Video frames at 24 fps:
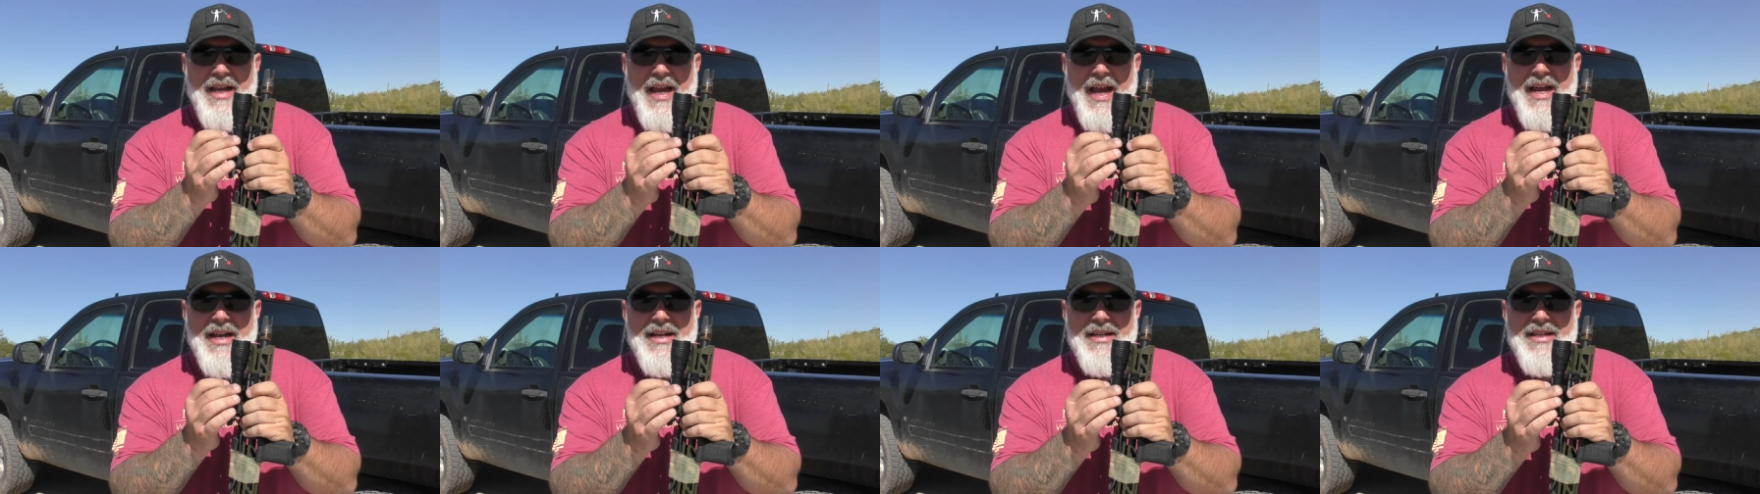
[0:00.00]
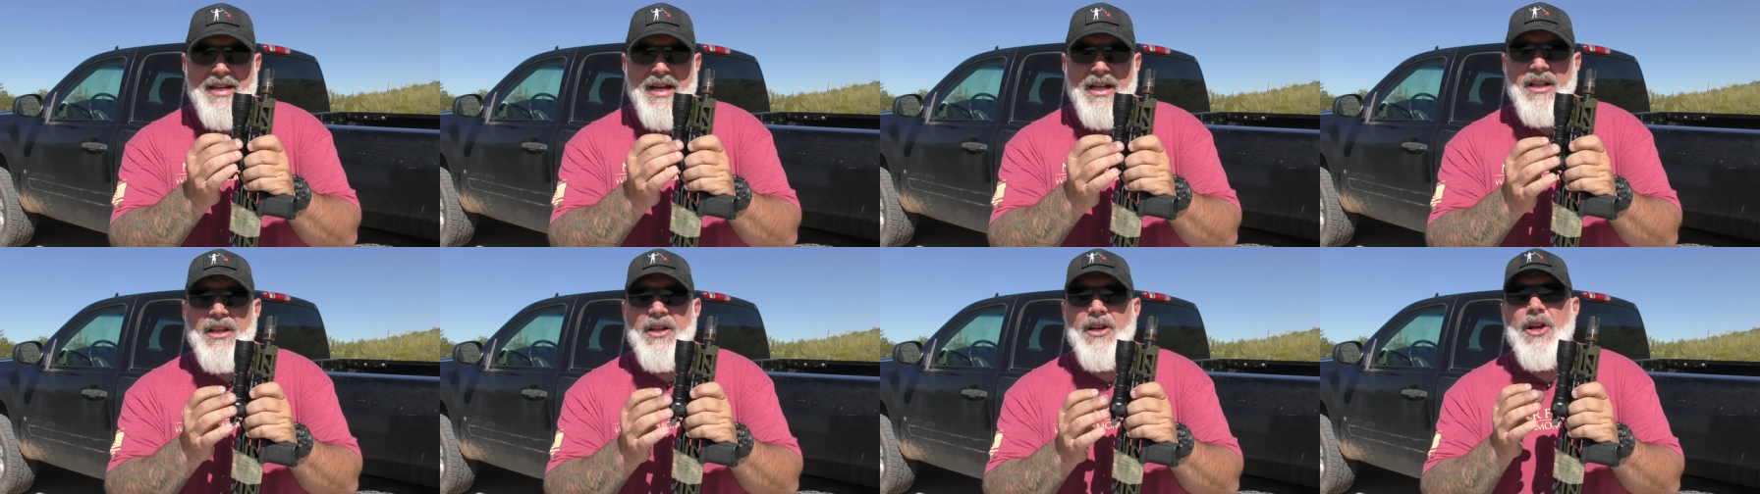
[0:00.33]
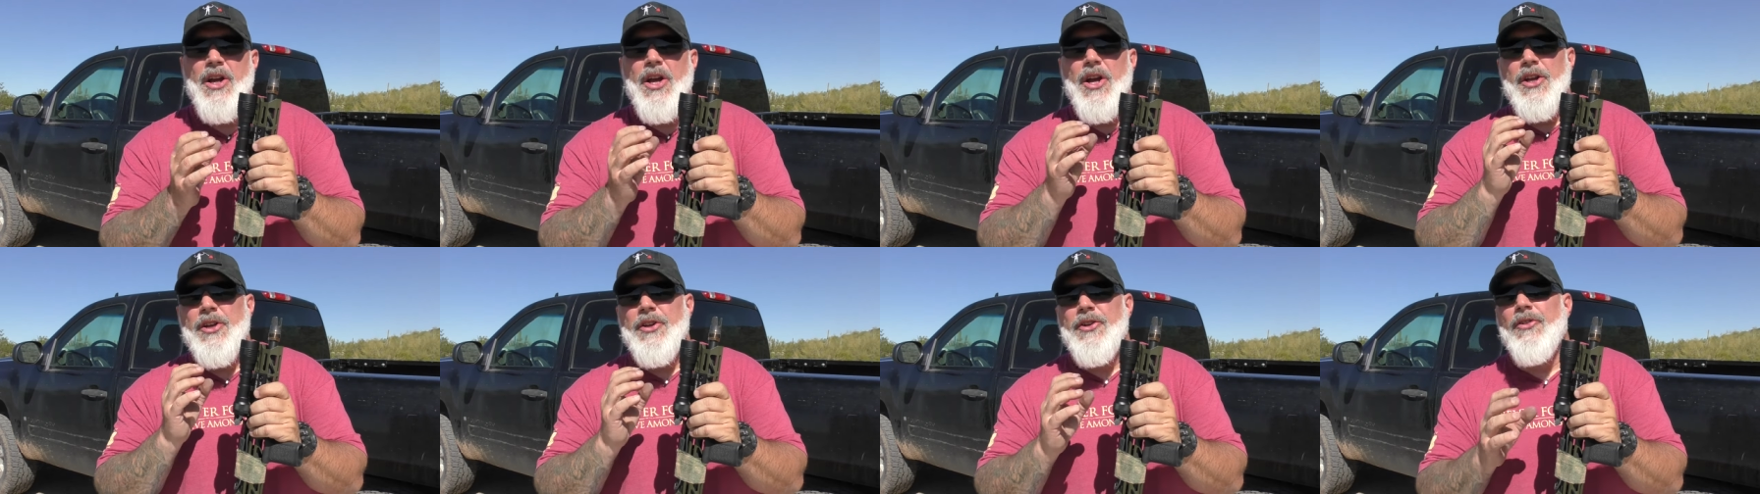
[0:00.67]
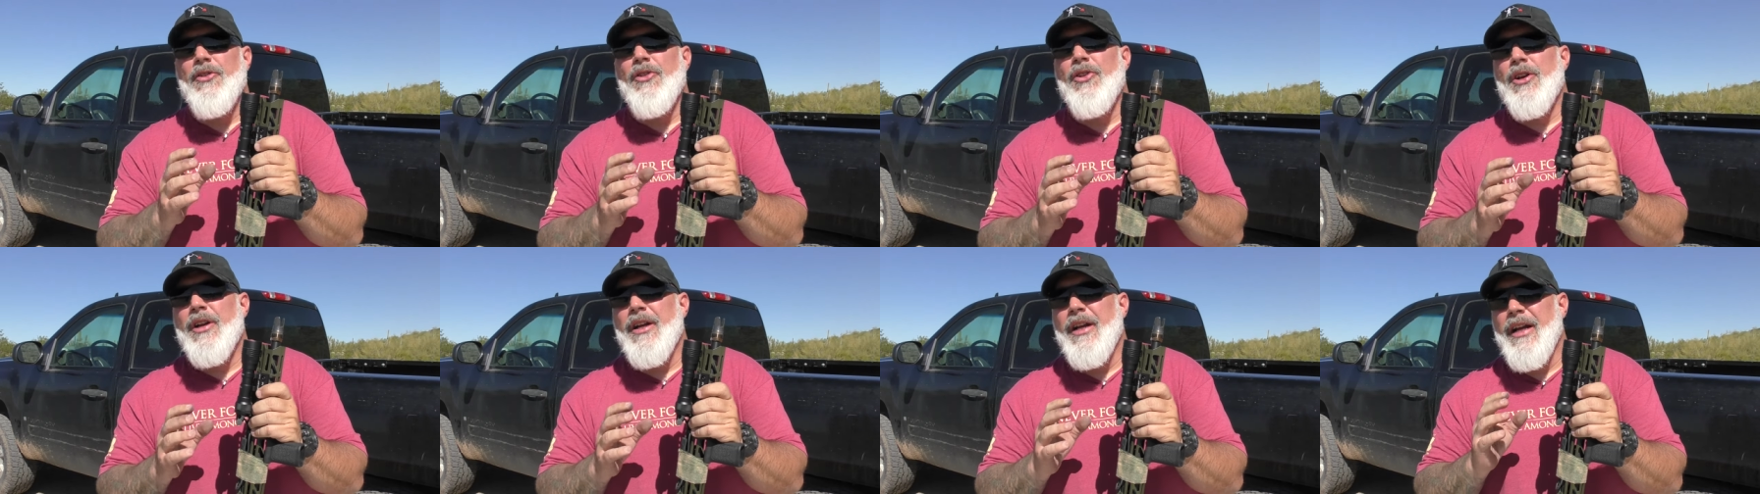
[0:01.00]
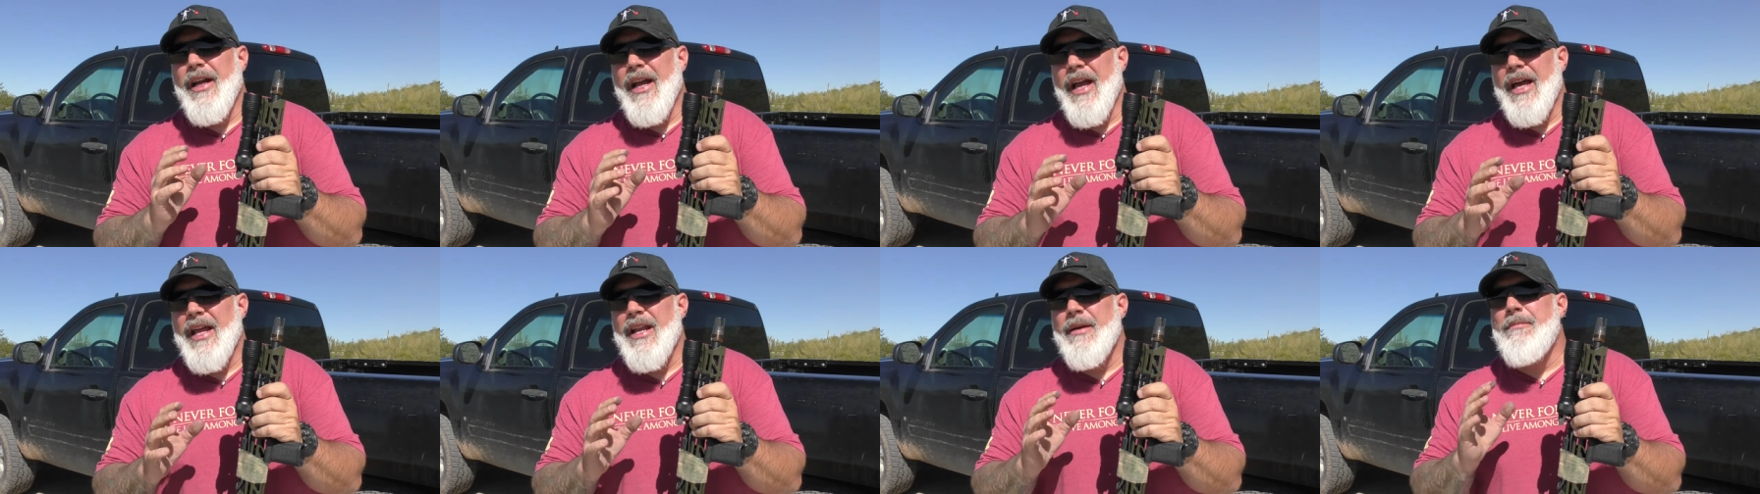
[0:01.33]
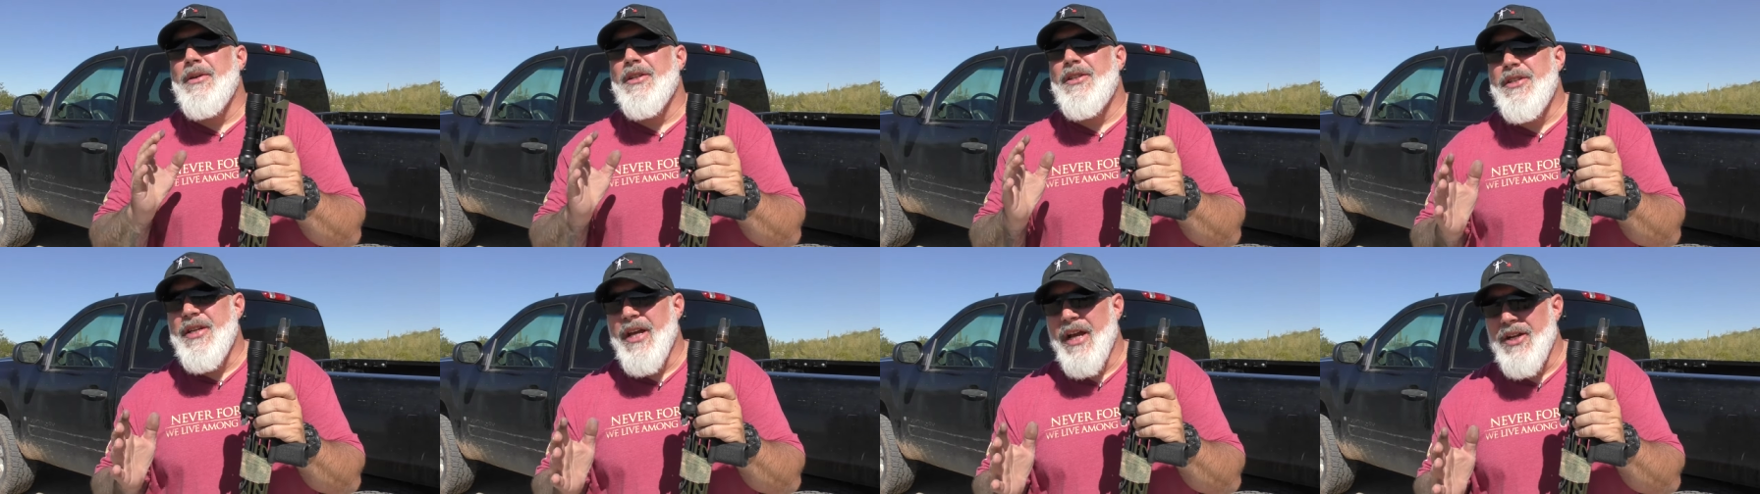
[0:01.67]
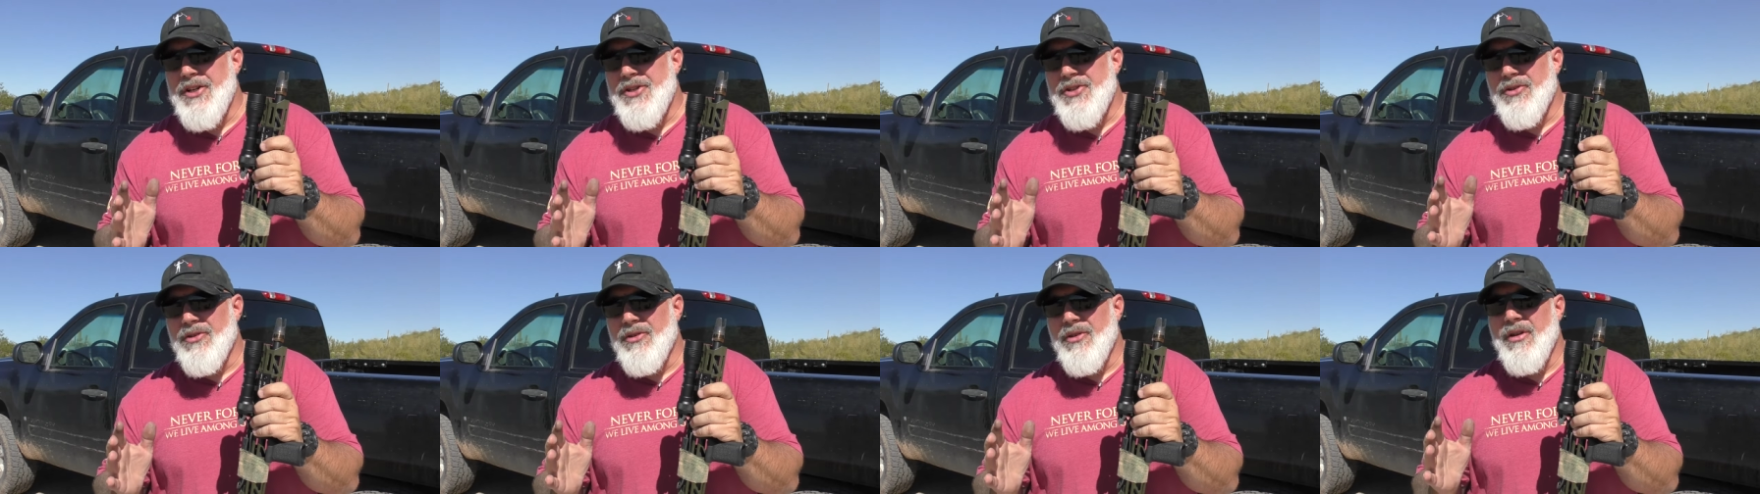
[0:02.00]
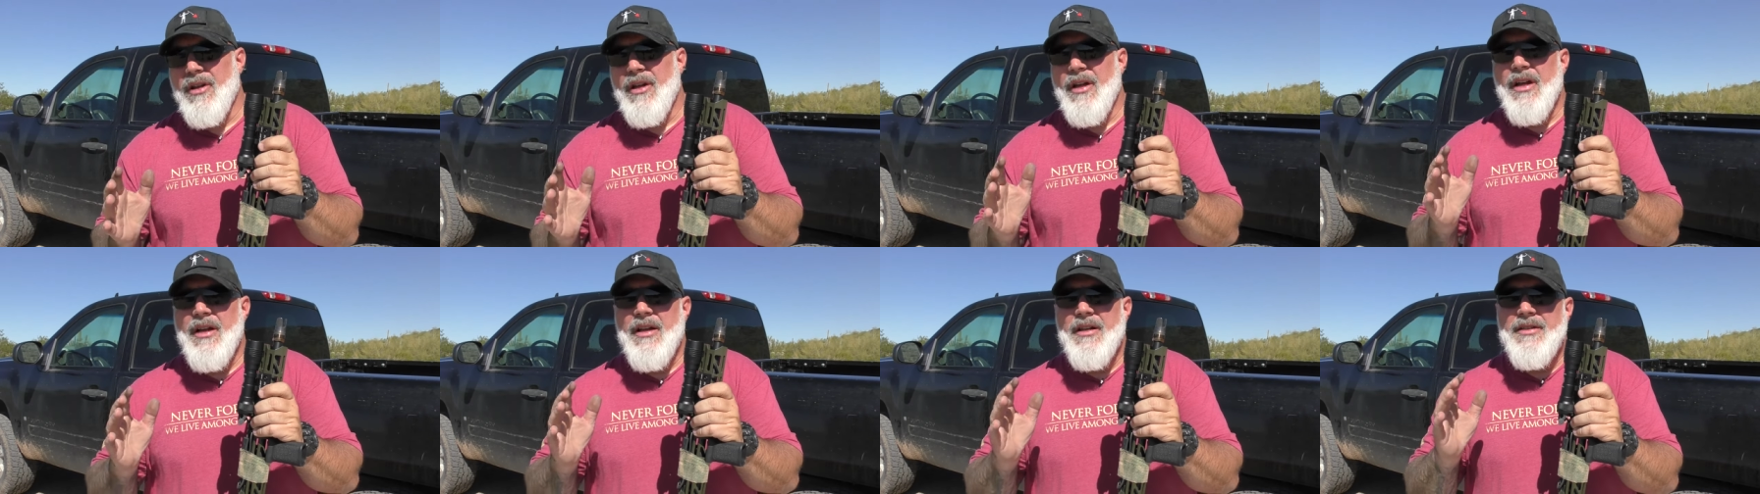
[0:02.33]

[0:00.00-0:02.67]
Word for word: Candela, you're looking at a potential